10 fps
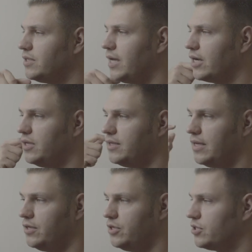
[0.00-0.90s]
does it actually
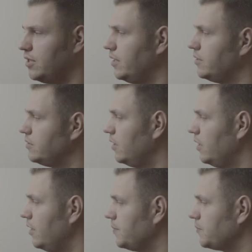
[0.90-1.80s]
get initialized.
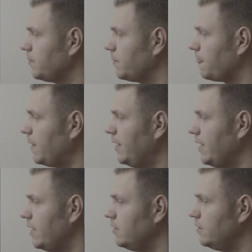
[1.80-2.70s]

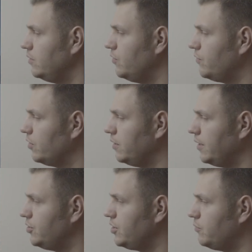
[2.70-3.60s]
In Angular, you've got an
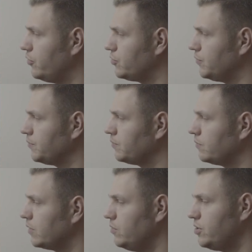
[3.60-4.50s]
ngModule,
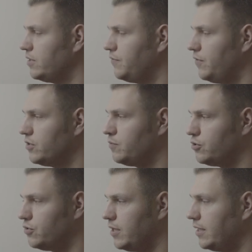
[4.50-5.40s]
which is the first
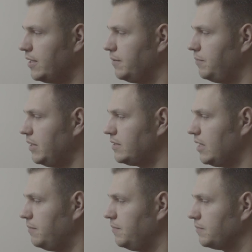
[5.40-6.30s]
module that it picks
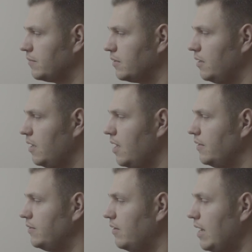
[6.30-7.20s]
up.
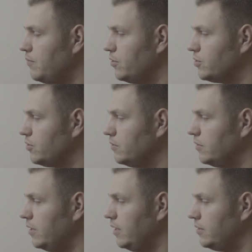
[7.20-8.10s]
Now app
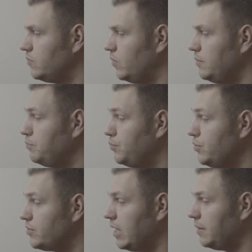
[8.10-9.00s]
module, it's when it
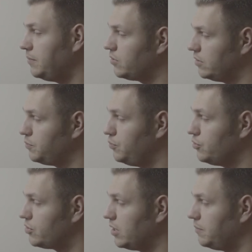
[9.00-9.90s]
boots up, it's got this
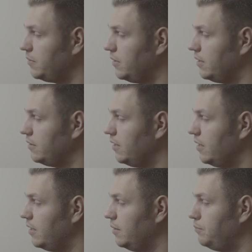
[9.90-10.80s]
bootstrap here.
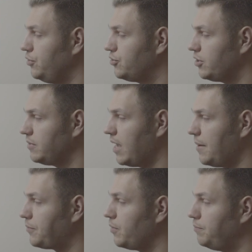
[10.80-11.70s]
It bootstraps the
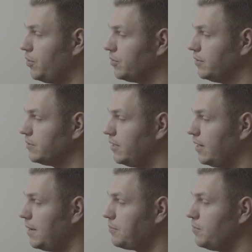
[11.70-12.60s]
app component.
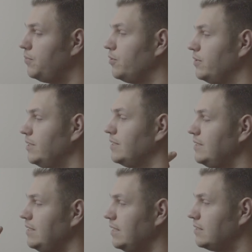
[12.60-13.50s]
An app component is
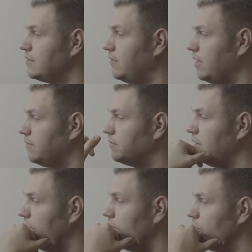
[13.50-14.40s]
a TS file.
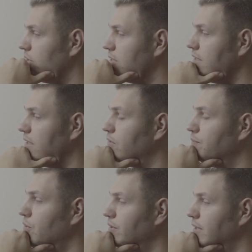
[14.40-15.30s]
You can see a
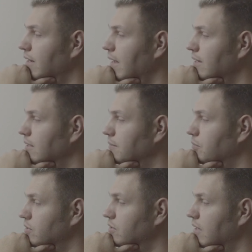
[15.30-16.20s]
component in Angular
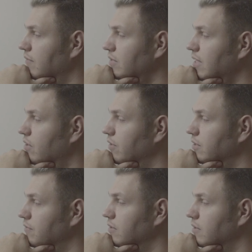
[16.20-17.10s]
because it's going to have a
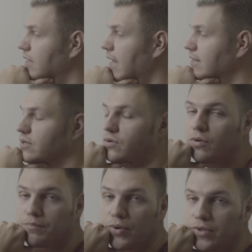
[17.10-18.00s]
decorative app
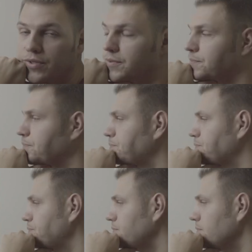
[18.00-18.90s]
component.
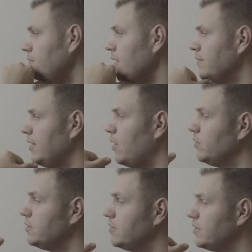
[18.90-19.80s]
Now
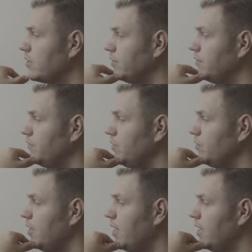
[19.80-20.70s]
what does this decorative
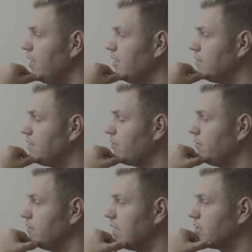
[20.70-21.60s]
do? This
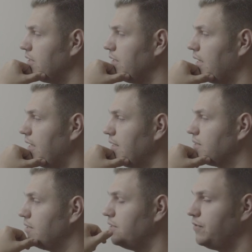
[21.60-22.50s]
decorative actually
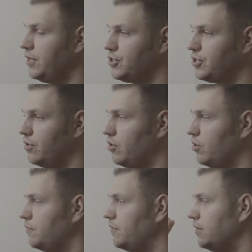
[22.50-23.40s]
has definition
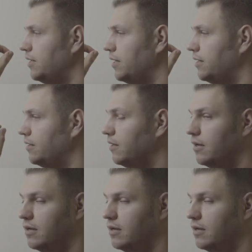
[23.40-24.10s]
of the